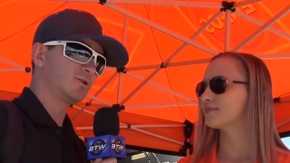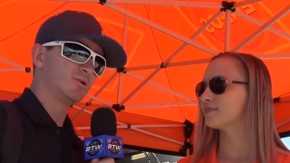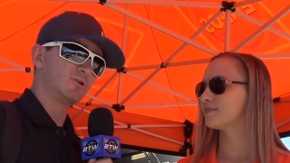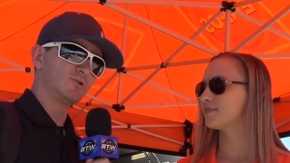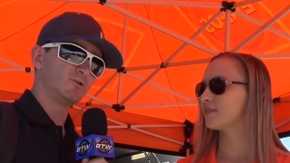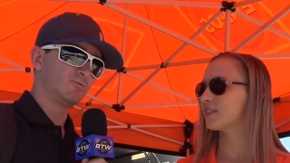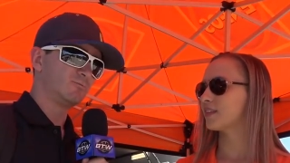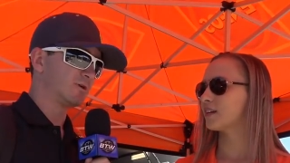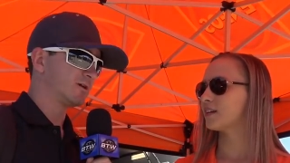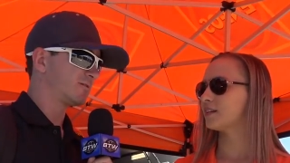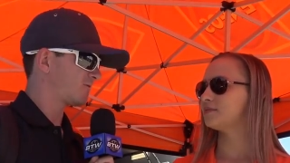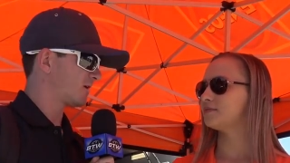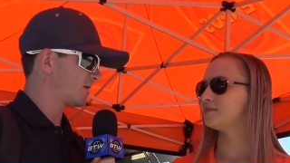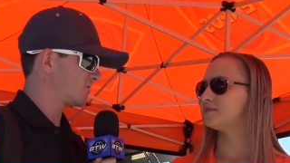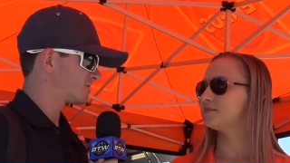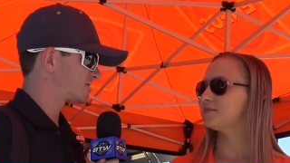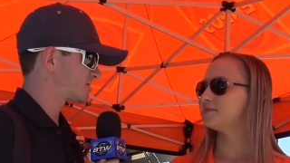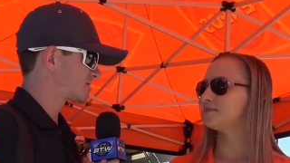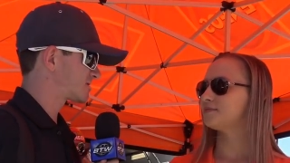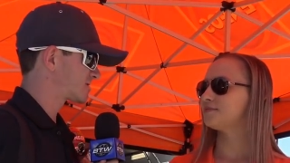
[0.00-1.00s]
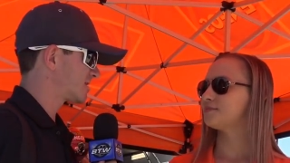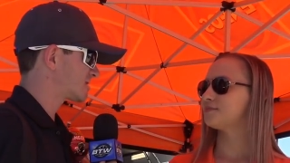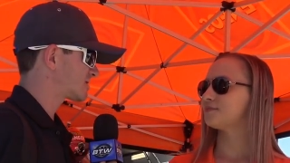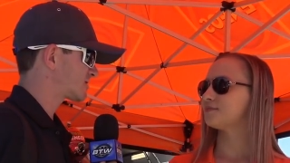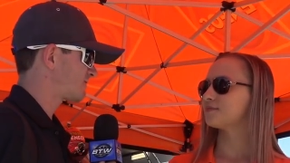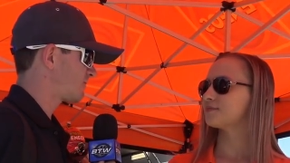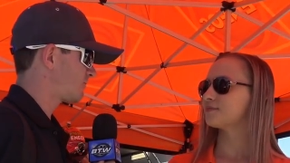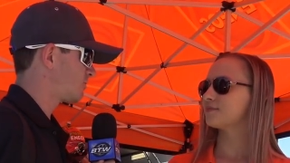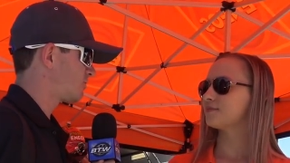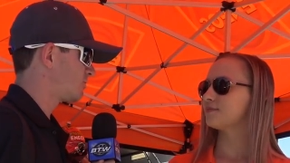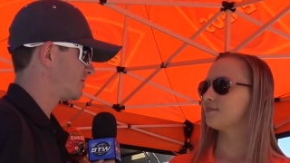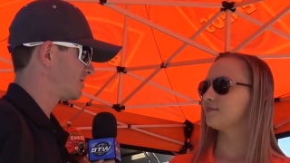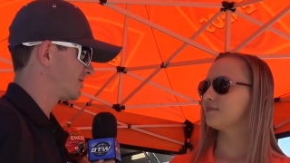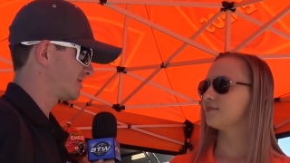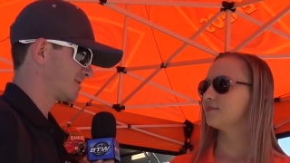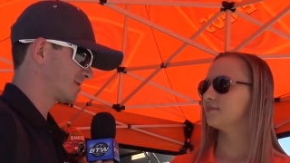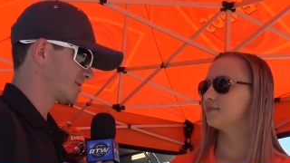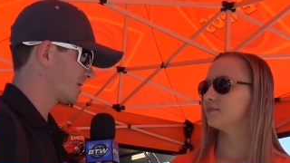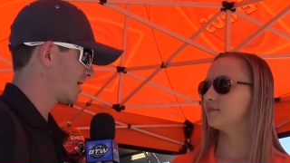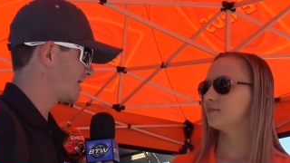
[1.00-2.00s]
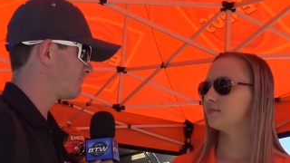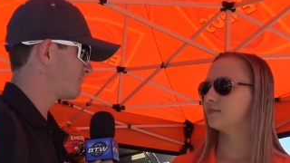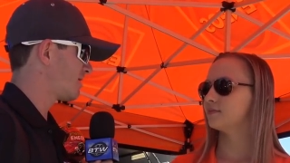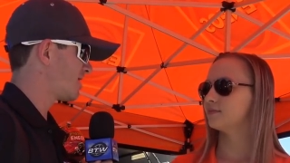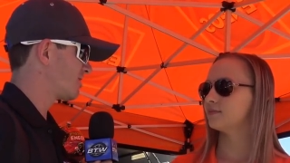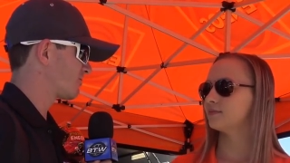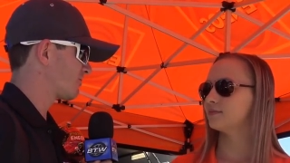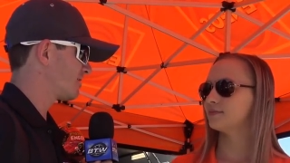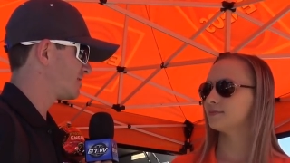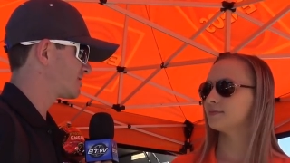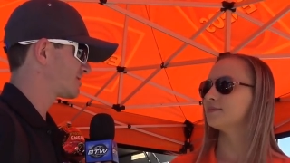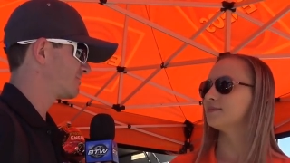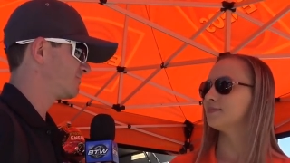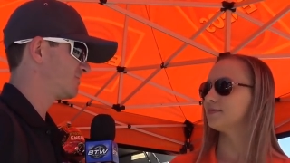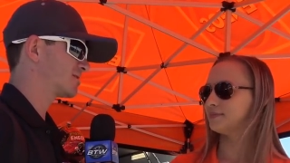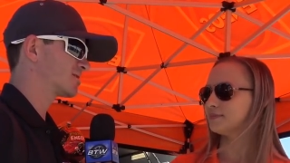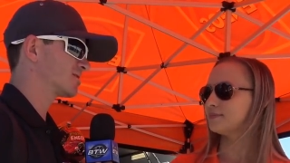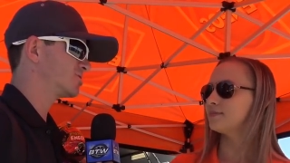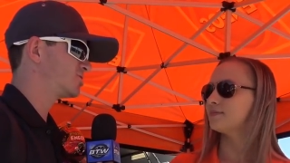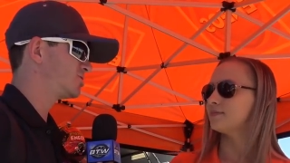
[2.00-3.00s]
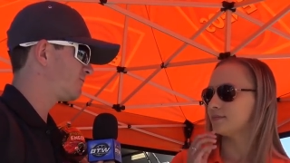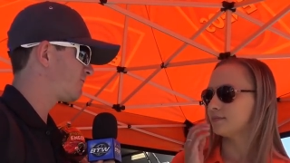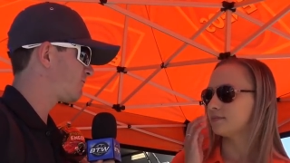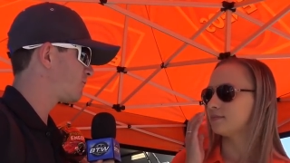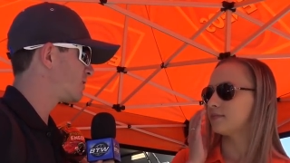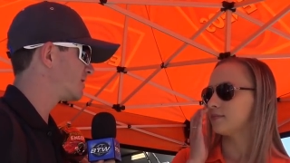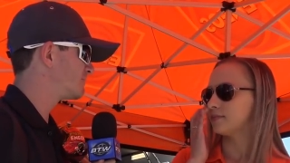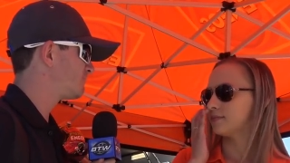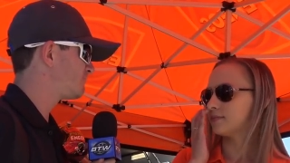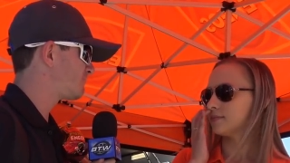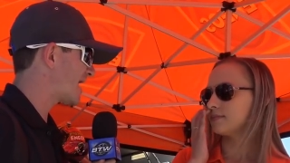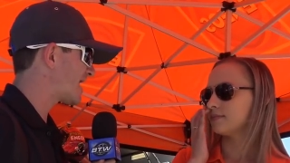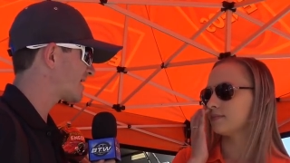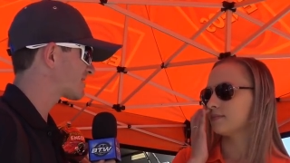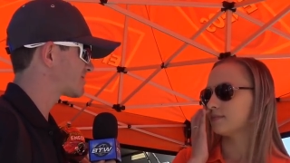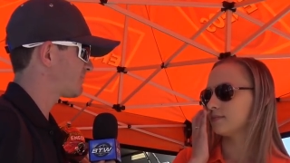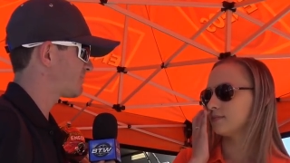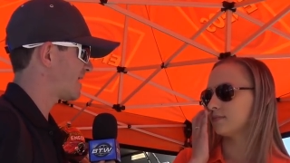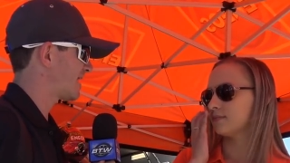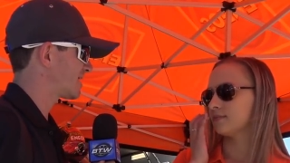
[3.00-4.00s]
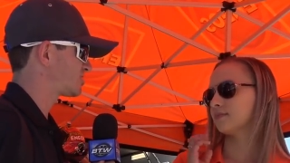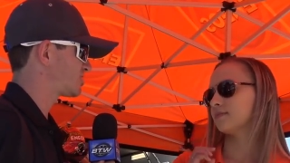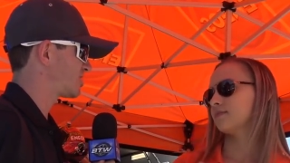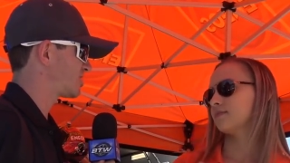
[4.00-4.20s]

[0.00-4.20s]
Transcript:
Speaker 1: you, you've been very successful in late model racing because you've won back-to-back